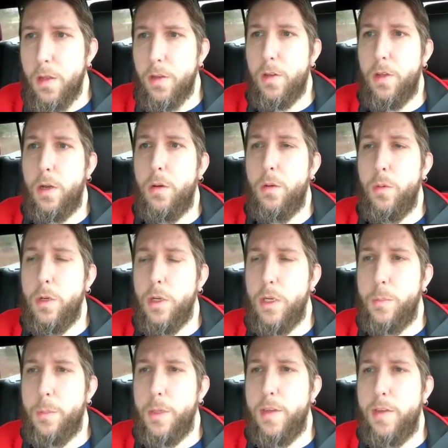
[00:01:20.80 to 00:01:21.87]
So we're
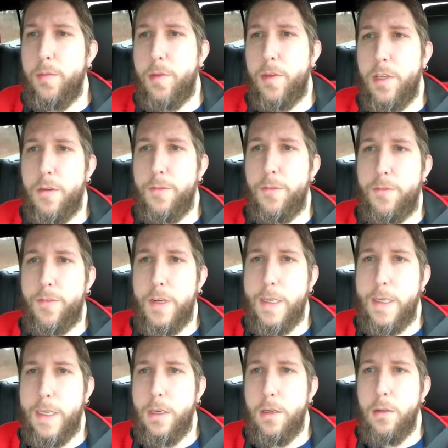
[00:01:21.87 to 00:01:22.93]
gonna play some stuff and
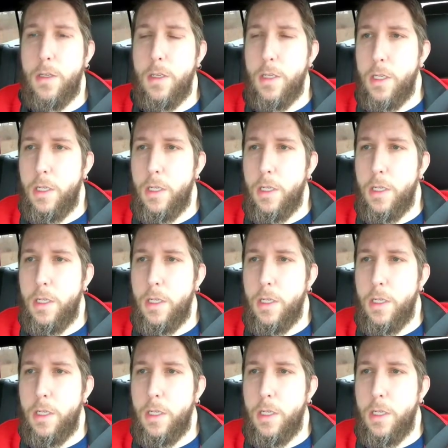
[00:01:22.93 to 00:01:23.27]
find out.